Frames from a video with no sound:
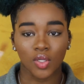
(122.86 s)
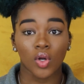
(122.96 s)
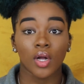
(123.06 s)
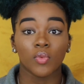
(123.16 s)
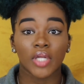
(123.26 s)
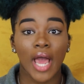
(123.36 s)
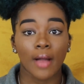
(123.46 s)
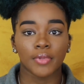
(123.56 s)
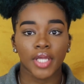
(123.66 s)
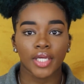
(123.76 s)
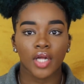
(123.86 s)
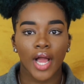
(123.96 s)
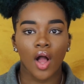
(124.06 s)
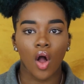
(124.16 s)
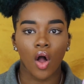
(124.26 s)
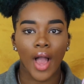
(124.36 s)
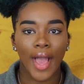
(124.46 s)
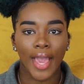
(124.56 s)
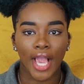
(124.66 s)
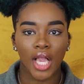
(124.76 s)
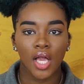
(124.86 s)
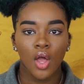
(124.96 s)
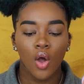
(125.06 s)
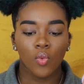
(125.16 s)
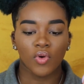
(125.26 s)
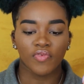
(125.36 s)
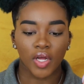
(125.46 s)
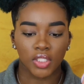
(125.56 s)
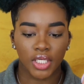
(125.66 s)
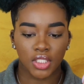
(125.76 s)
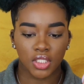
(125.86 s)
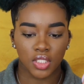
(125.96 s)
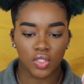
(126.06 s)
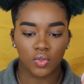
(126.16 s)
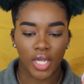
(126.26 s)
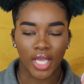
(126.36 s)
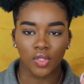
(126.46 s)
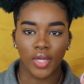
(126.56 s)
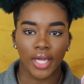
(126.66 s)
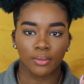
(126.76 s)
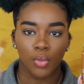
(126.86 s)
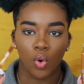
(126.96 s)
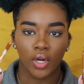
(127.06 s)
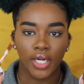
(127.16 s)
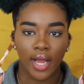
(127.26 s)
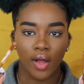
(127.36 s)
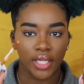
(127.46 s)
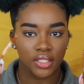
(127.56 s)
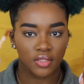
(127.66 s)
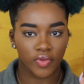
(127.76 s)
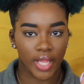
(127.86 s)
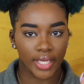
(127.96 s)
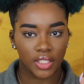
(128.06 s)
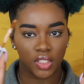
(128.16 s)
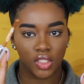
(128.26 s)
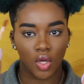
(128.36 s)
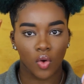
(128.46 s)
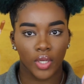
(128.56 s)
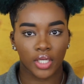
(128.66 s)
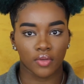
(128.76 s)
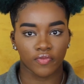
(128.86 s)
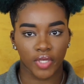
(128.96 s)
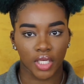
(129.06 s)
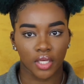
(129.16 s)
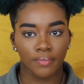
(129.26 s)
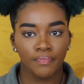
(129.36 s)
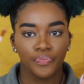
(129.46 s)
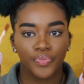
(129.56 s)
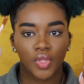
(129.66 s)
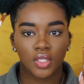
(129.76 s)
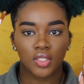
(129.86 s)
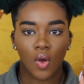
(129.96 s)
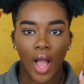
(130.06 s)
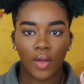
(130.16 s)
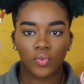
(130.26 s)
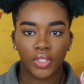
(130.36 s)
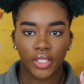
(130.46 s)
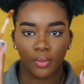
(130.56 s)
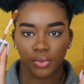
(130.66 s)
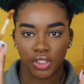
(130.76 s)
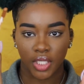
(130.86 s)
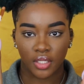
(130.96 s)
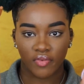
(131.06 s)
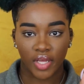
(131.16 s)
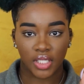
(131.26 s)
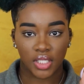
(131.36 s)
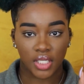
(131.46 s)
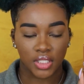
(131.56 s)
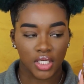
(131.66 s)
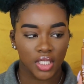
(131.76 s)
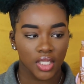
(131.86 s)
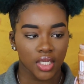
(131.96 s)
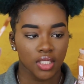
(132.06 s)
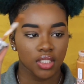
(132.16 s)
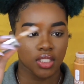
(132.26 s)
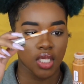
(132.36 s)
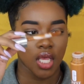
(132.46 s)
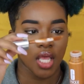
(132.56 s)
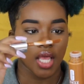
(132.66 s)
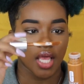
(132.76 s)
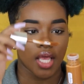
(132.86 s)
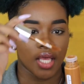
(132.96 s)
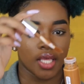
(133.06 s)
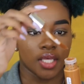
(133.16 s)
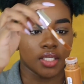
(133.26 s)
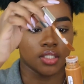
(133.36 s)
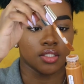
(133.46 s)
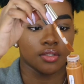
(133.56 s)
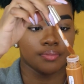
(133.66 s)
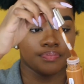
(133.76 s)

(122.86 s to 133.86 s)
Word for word: don't come with an applicator at all. I hate when foundations do that and you got to pour it out. I just feel like it's so inconvenient. So I really appreciate the fact that they did this and